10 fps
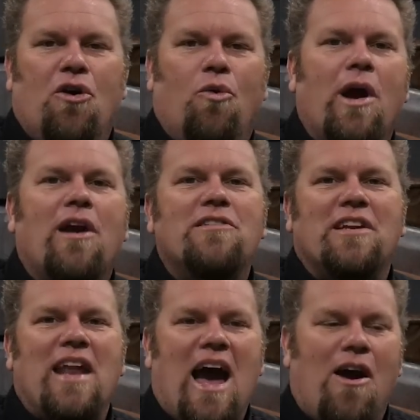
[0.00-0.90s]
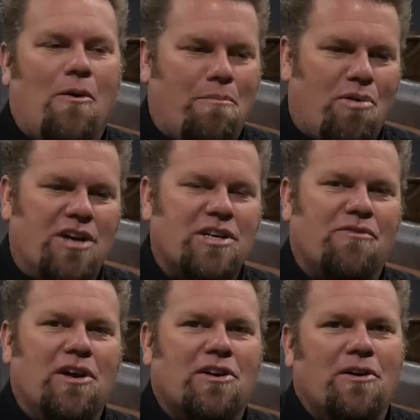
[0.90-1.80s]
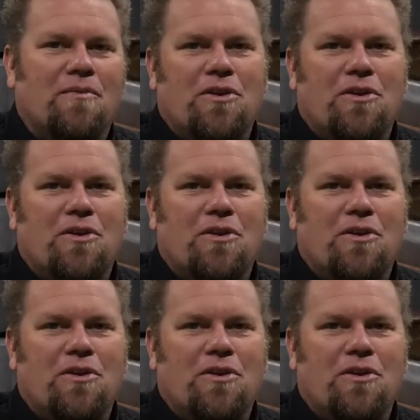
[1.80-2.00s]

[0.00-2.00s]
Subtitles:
Where is it now? Project vehicle.